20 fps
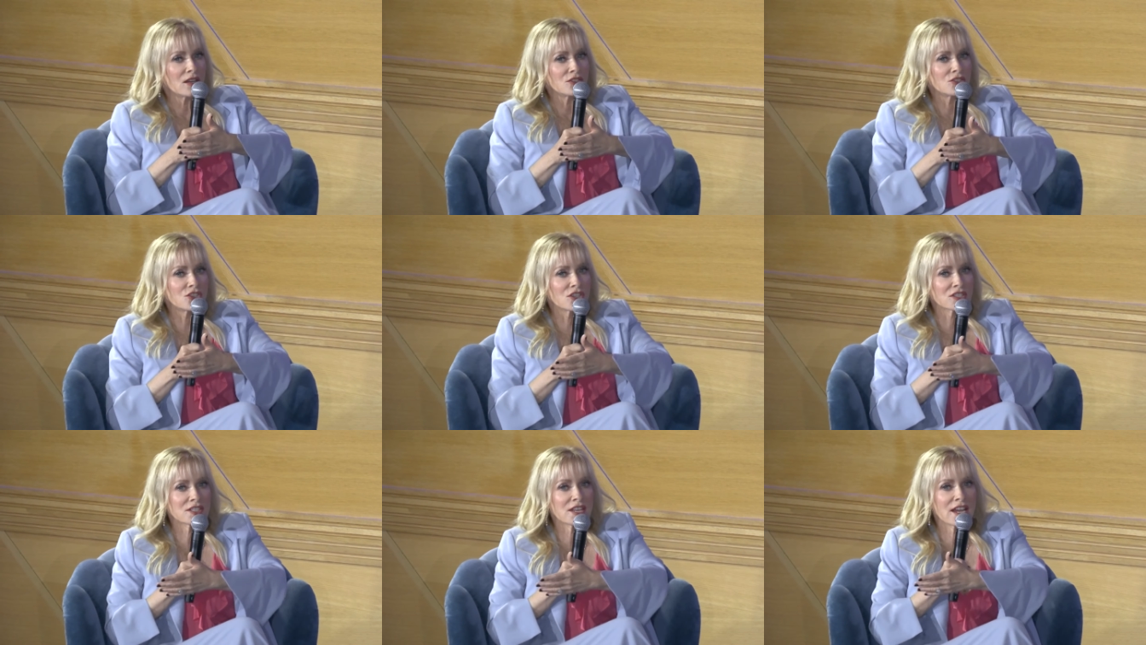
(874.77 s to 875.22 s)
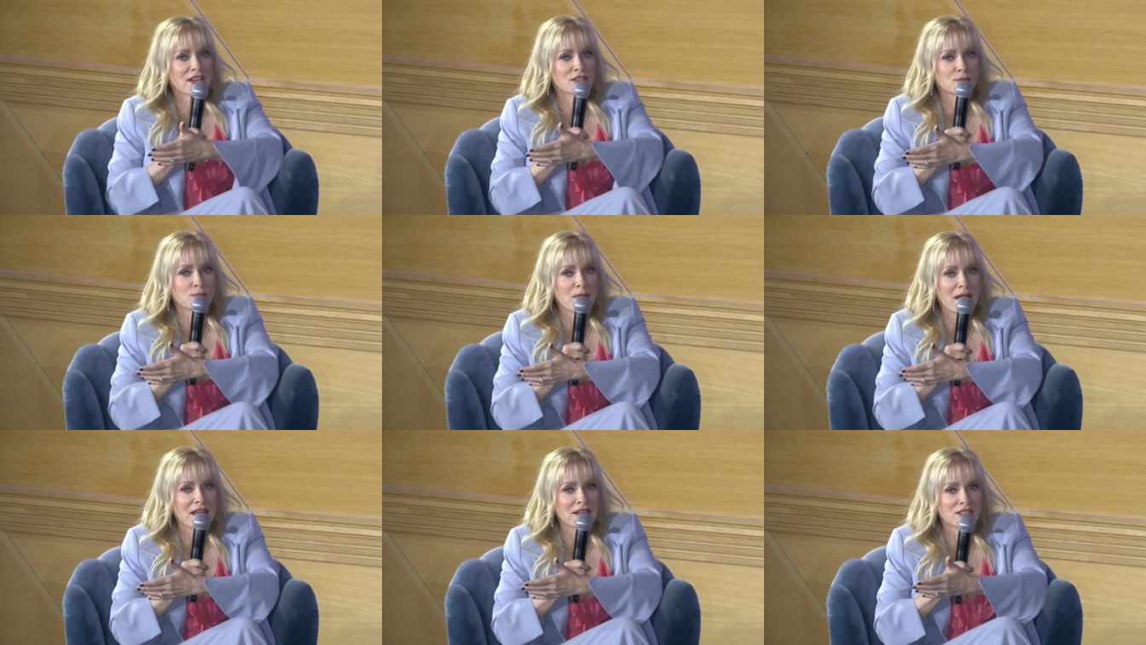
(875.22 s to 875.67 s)
just has
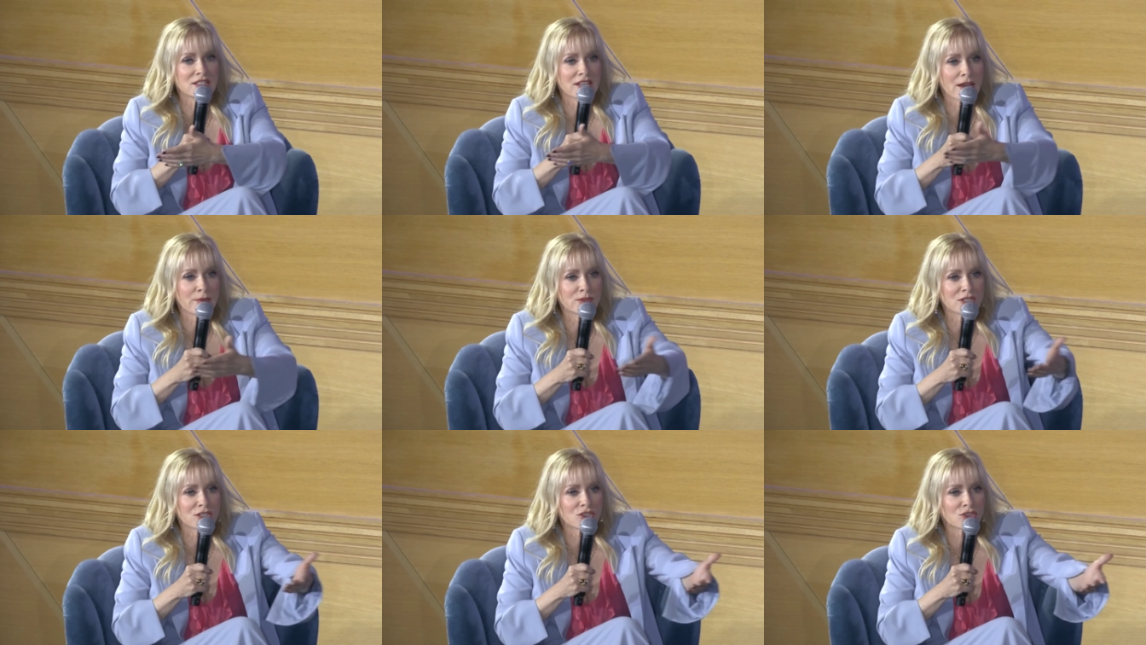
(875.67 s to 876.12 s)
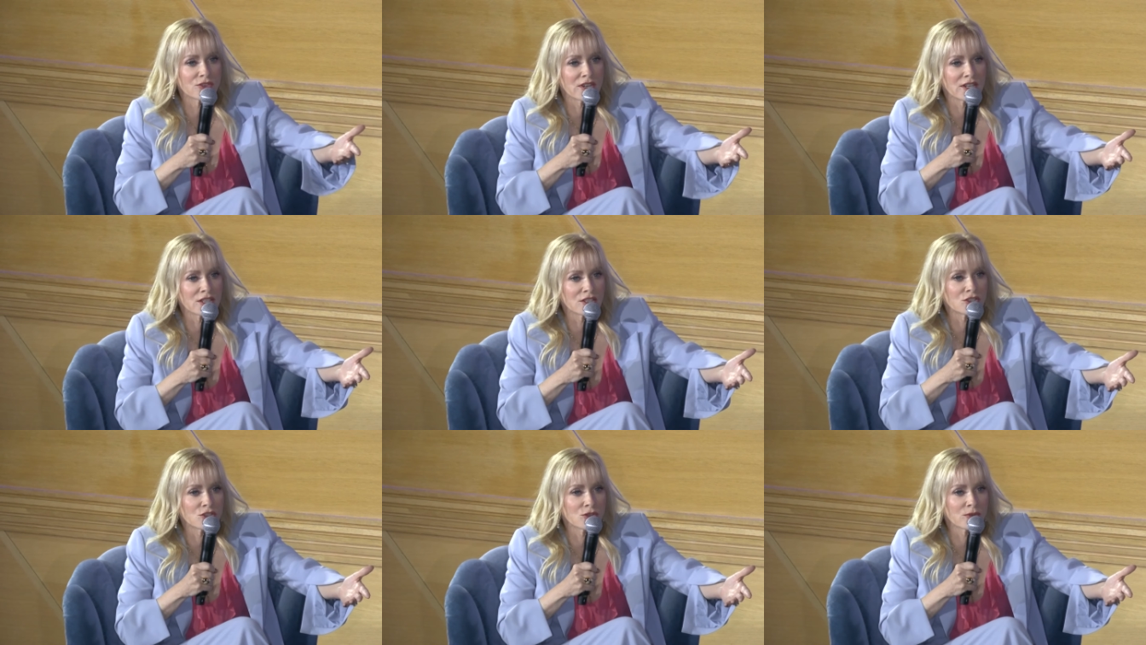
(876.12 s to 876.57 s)
been
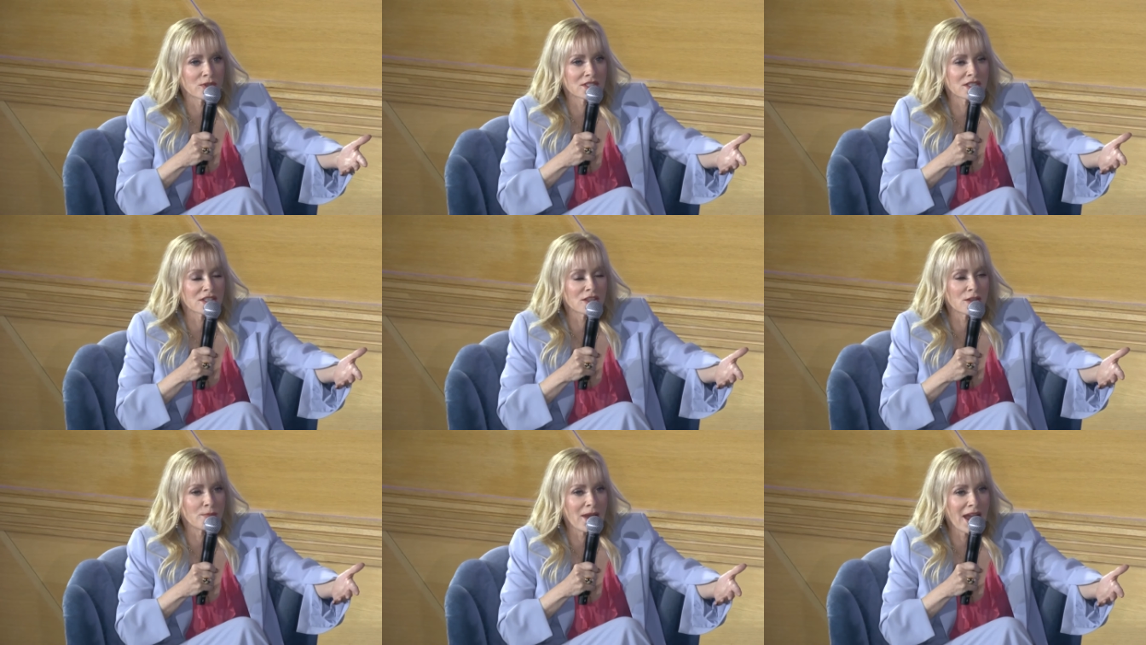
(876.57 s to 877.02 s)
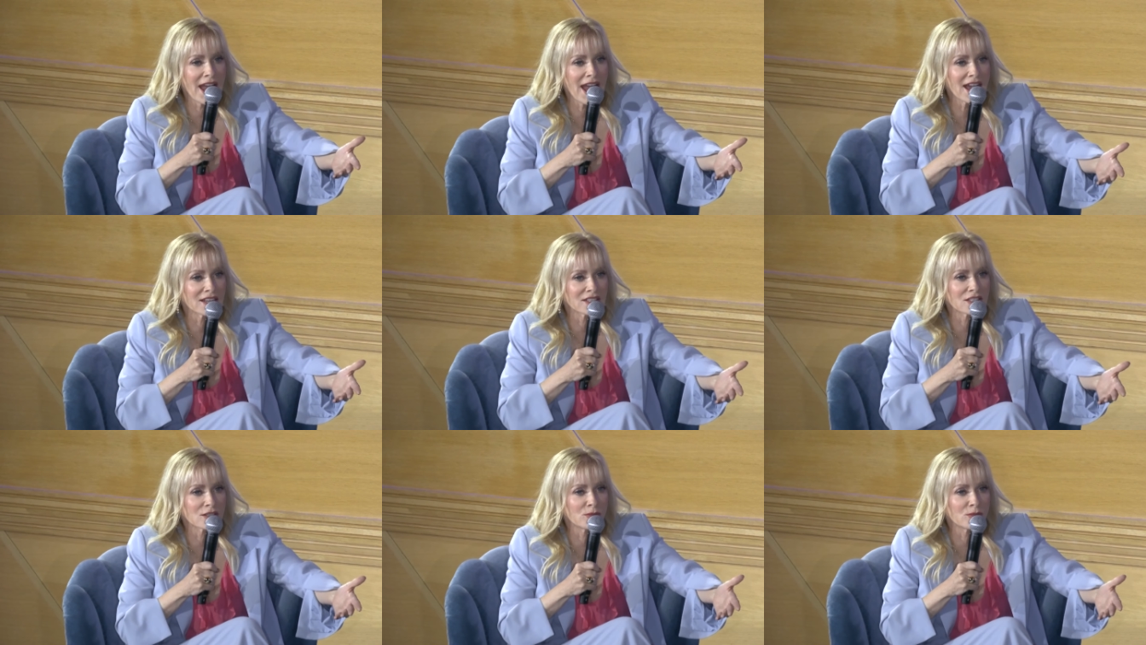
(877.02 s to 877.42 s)
demonstrated to us in the past.